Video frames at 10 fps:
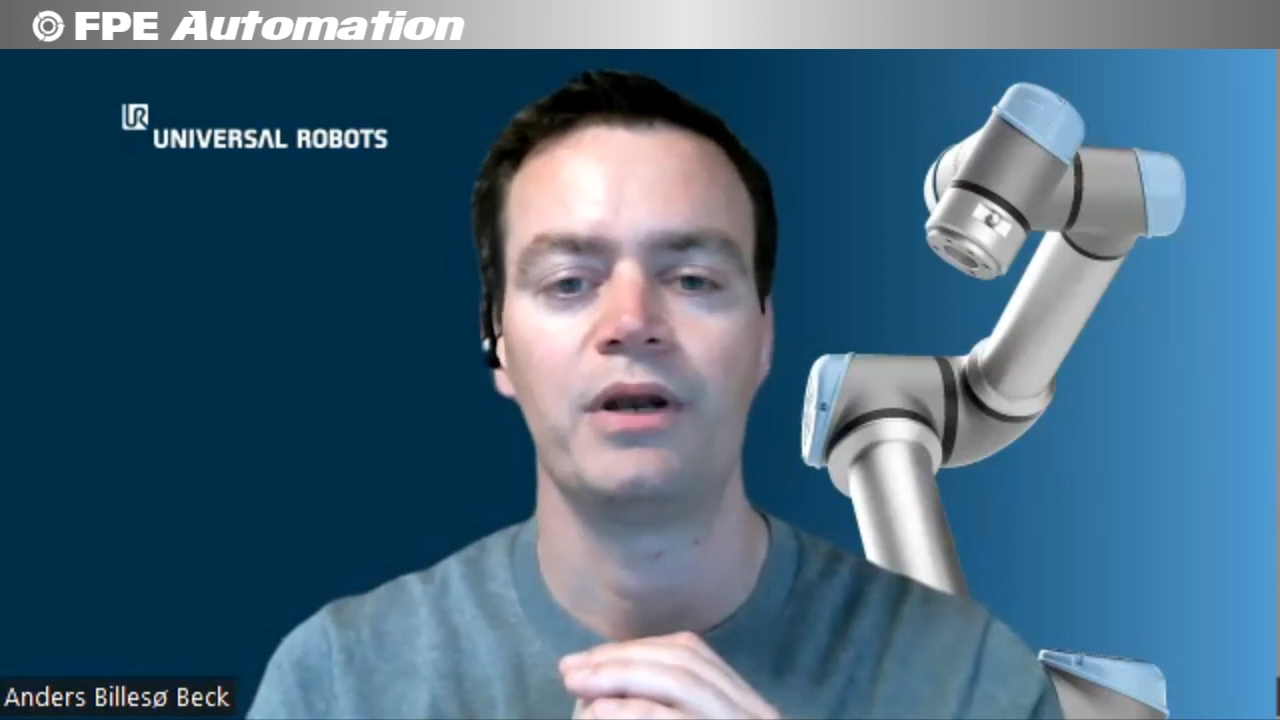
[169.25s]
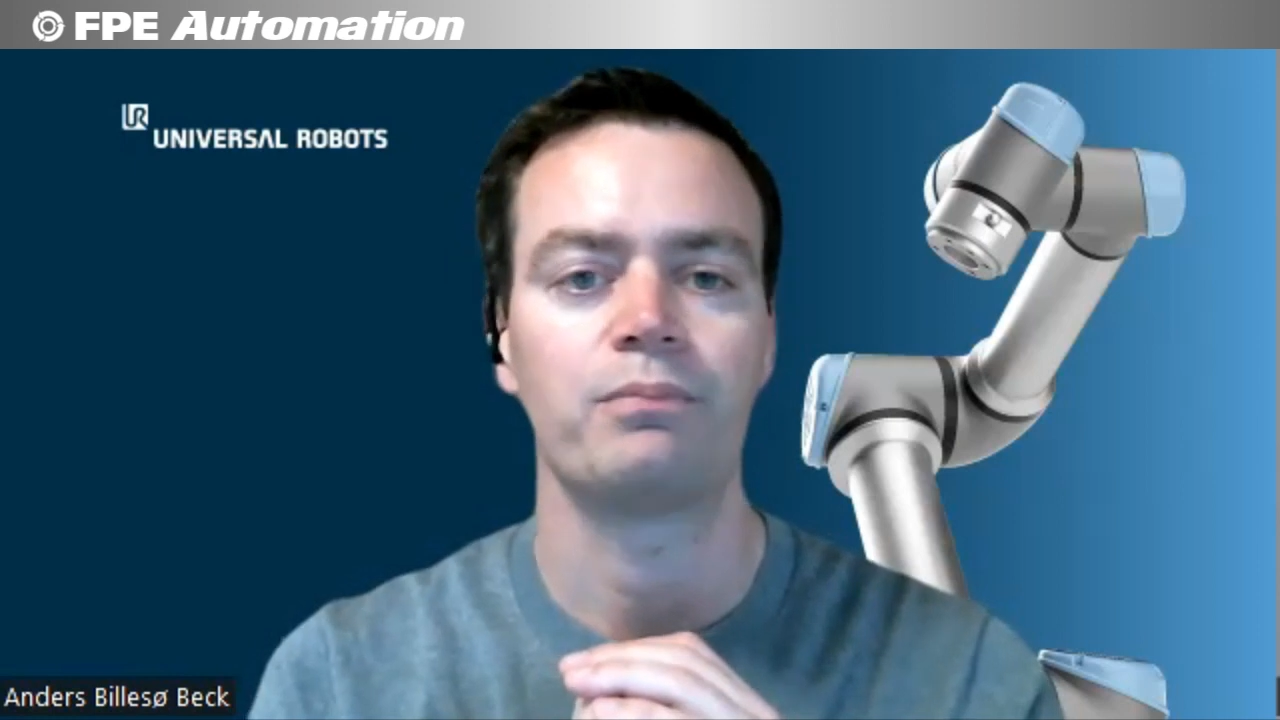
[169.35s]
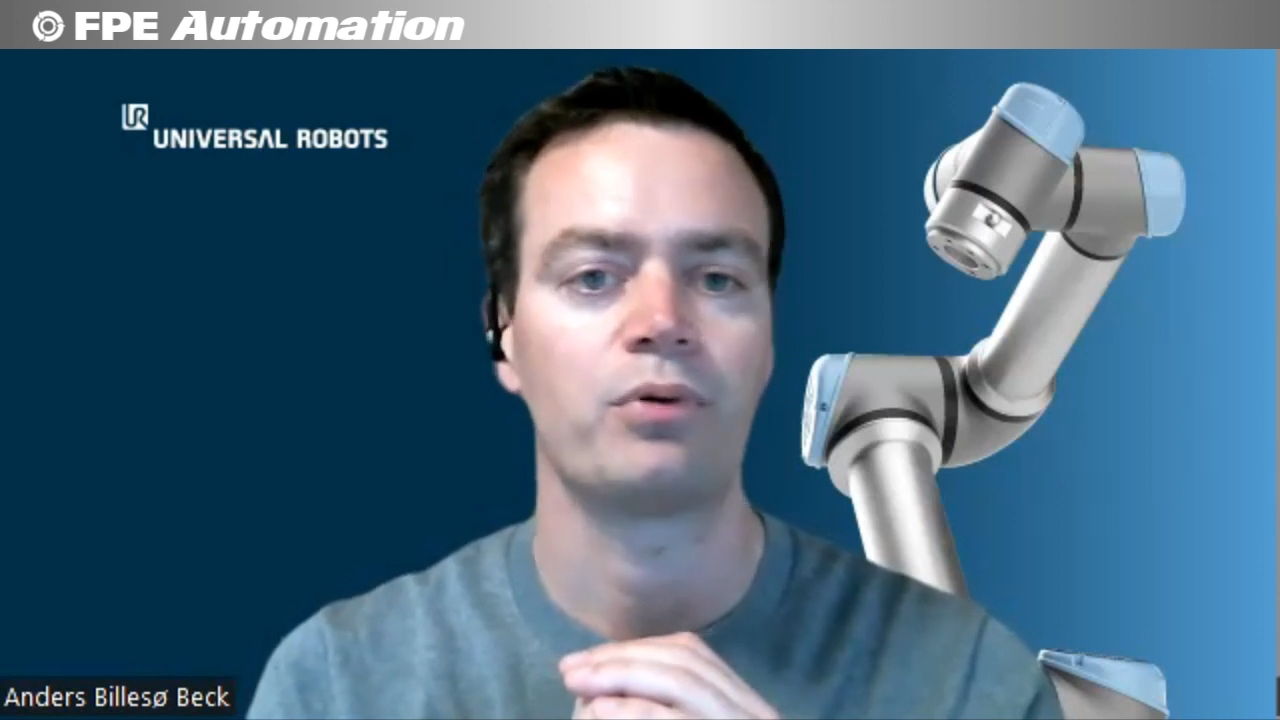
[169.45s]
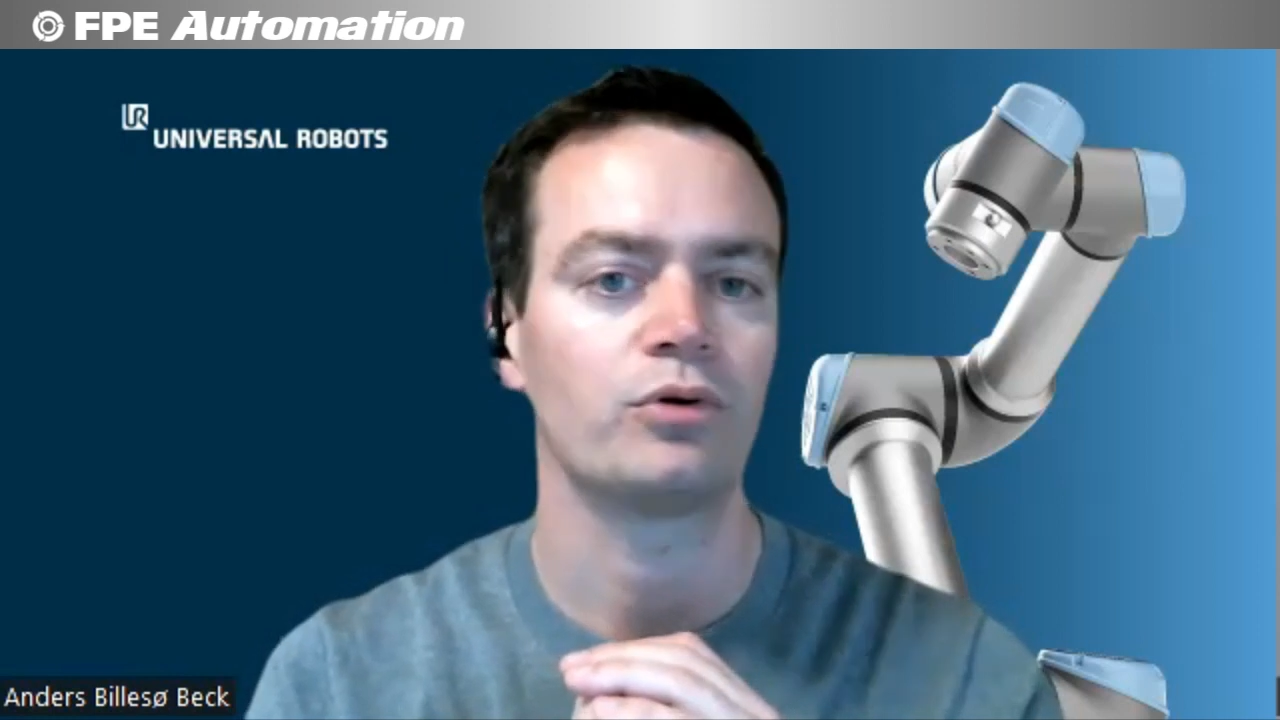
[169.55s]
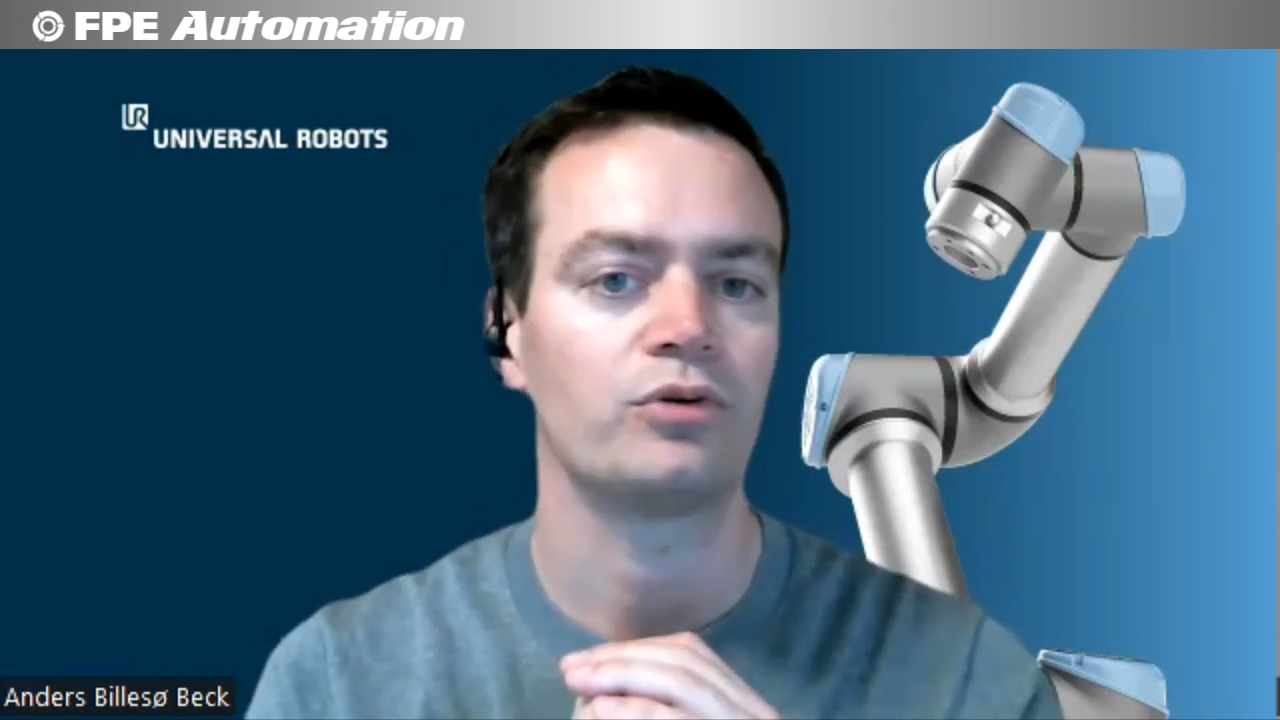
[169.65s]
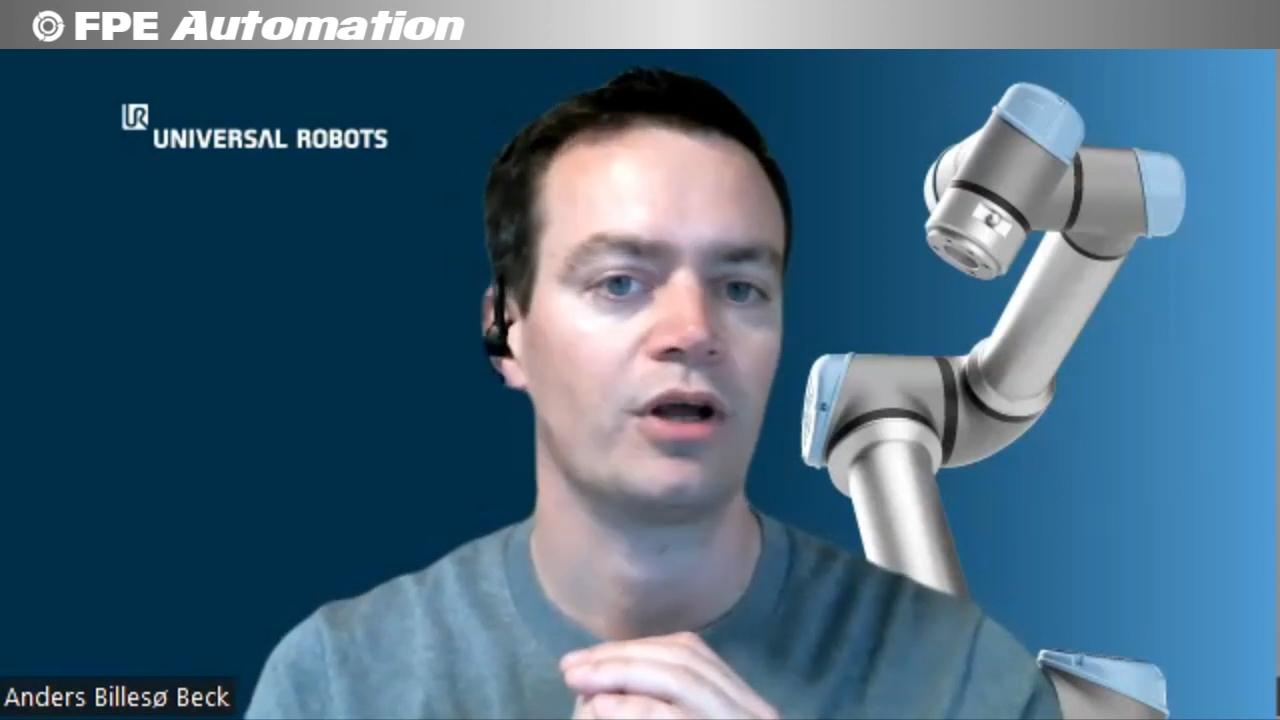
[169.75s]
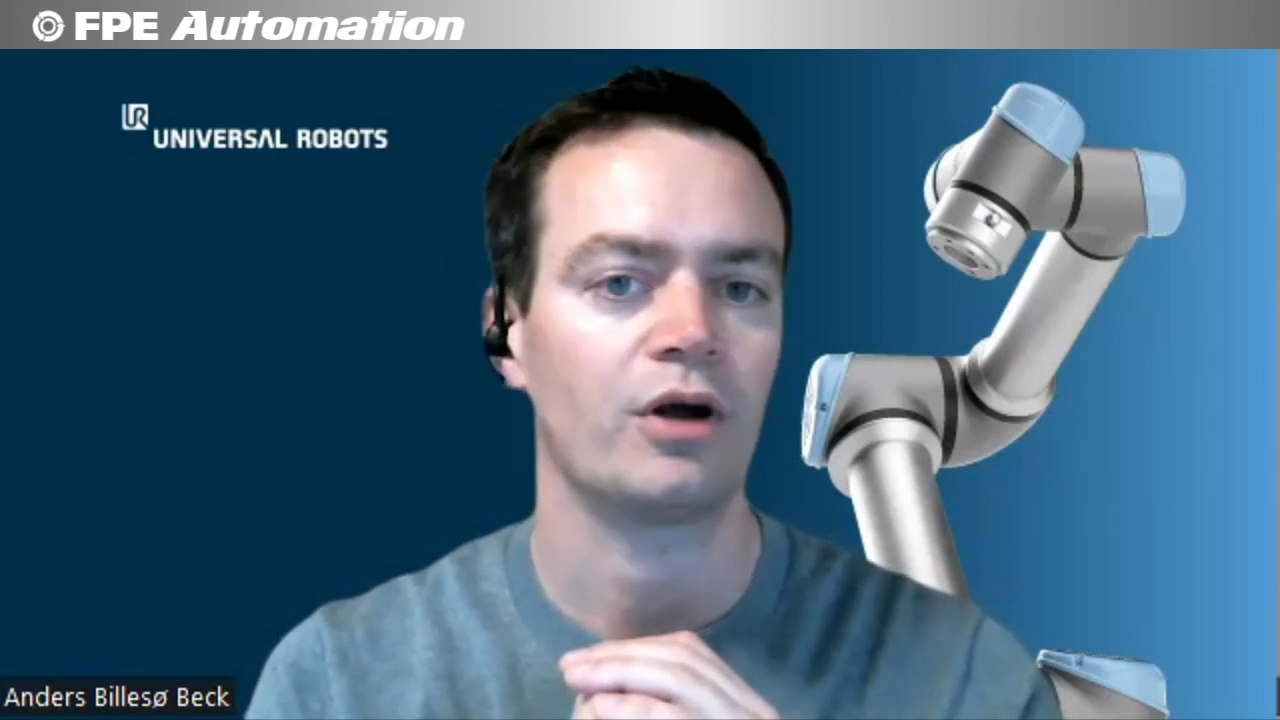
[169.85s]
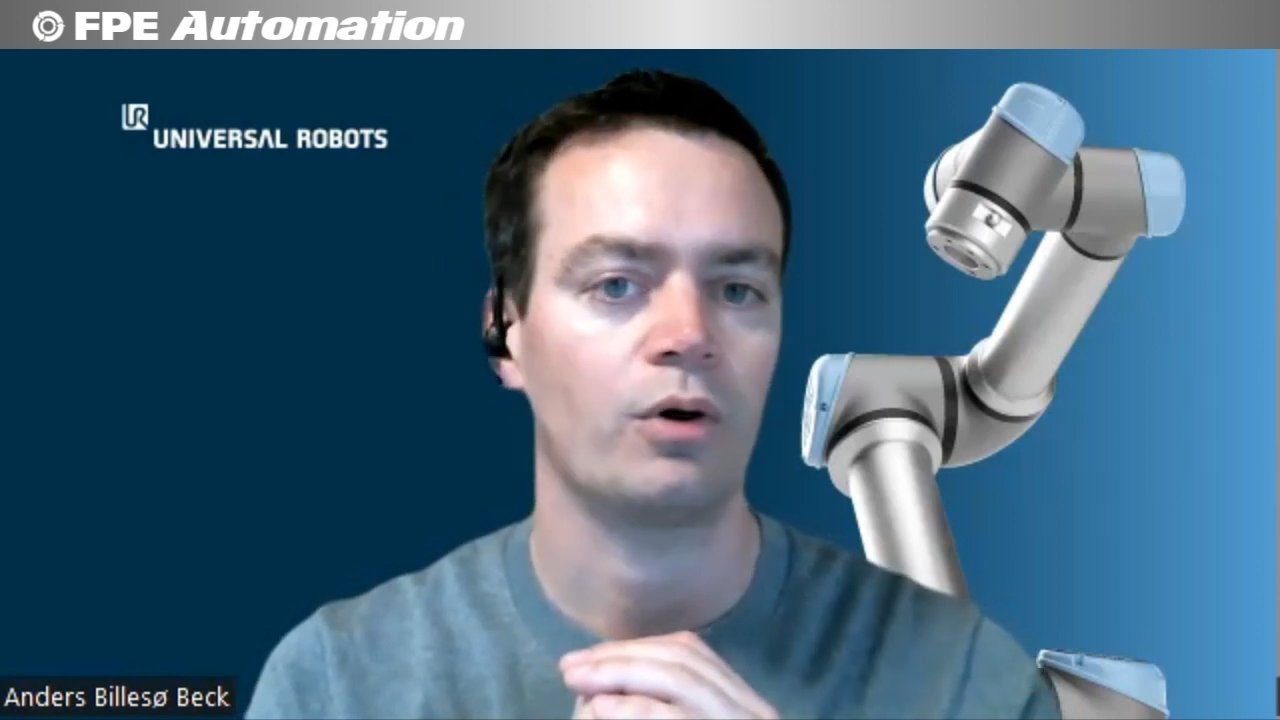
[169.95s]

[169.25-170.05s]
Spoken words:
approaching